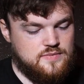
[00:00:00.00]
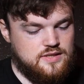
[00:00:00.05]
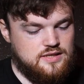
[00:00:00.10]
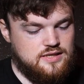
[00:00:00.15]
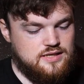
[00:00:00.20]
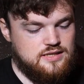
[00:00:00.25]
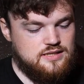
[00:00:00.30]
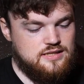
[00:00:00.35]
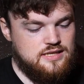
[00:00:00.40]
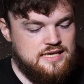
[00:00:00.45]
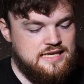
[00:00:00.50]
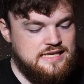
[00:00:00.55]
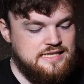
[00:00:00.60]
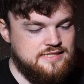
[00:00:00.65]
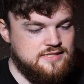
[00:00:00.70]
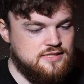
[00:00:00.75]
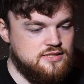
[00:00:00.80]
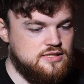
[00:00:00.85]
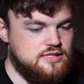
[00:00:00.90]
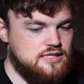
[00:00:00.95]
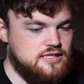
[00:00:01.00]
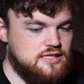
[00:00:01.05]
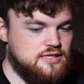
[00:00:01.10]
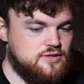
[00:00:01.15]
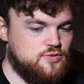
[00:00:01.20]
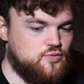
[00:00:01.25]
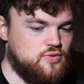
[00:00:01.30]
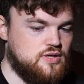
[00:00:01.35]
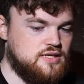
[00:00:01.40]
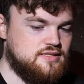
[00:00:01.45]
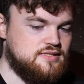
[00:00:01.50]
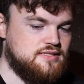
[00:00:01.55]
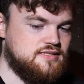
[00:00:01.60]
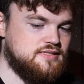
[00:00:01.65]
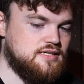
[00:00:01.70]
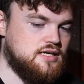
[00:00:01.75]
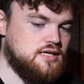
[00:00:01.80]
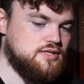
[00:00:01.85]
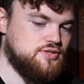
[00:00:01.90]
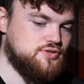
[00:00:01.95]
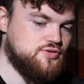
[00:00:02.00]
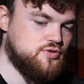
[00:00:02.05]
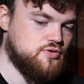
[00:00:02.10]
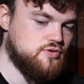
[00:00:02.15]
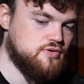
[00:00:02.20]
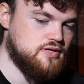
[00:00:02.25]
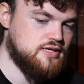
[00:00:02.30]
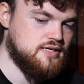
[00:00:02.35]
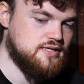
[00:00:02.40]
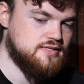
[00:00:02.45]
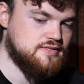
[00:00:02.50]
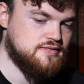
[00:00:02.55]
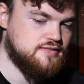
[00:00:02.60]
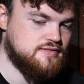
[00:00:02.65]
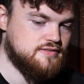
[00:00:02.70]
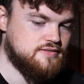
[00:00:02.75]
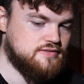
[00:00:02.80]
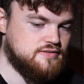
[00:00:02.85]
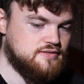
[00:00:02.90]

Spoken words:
can easily create design tokens,